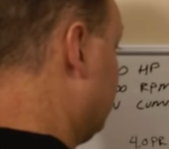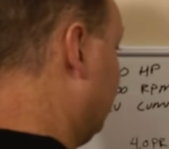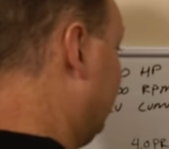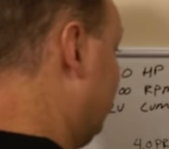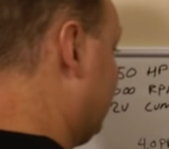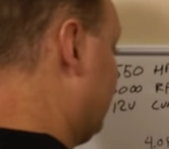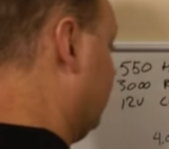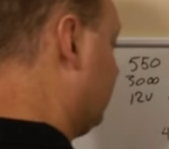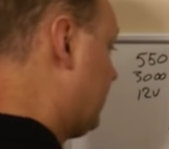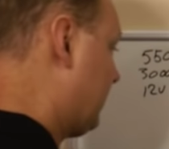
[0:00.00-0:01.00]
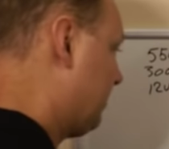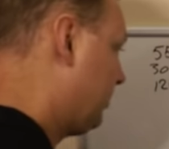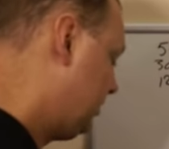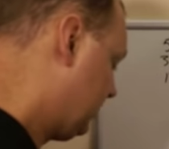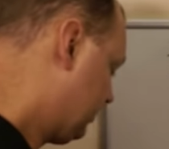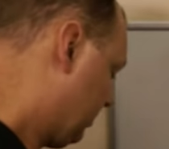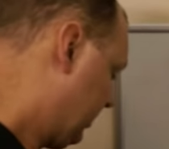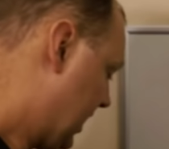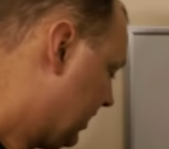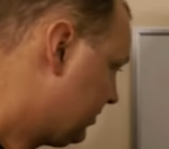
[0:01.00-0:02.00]
I believe, I haven't looked back, but I'm pretty sure that's what
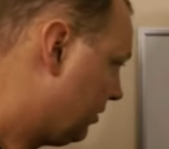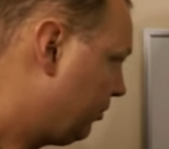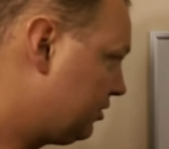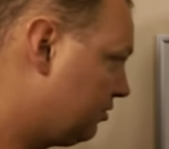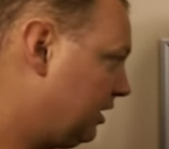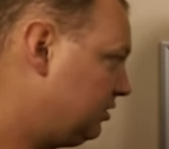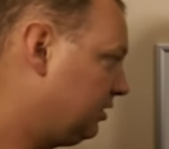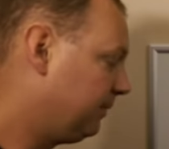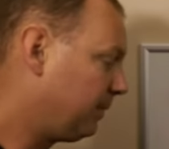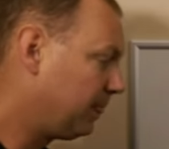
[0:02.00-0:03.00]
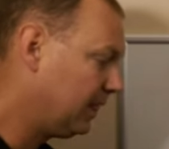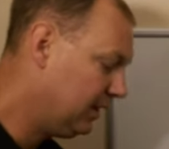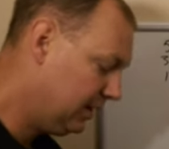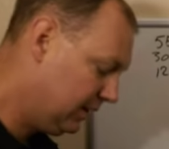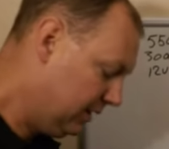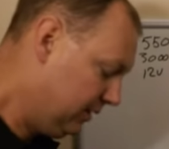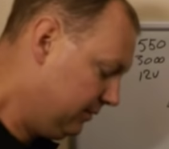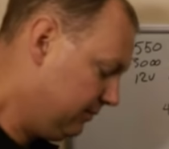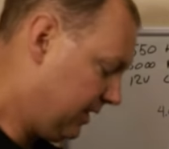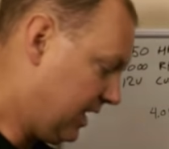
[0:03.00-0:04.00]
we had as our pressure ratio.
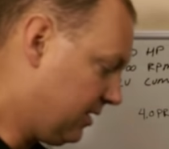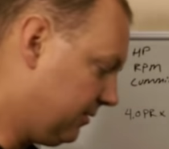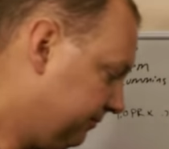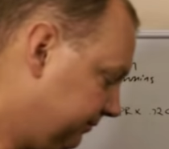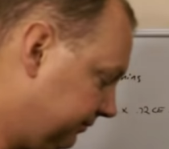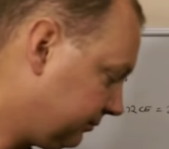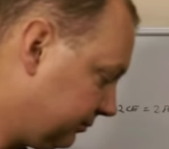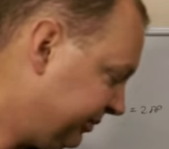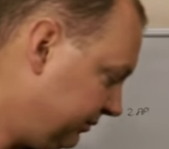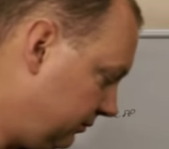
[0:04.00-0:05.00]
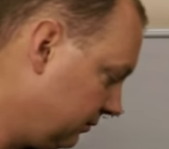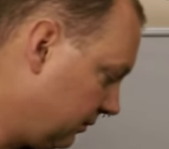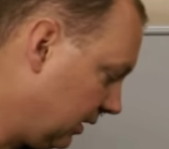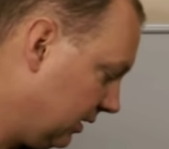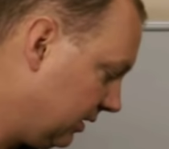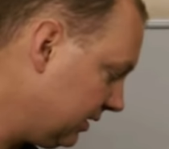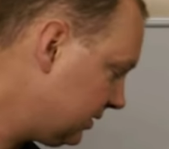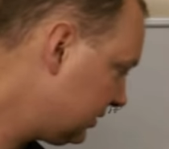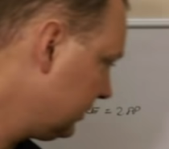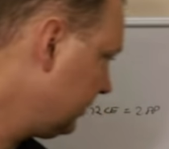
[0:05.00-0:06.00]
Now,
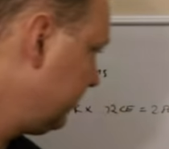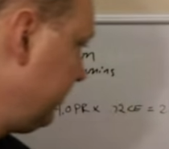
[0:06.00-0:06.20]
this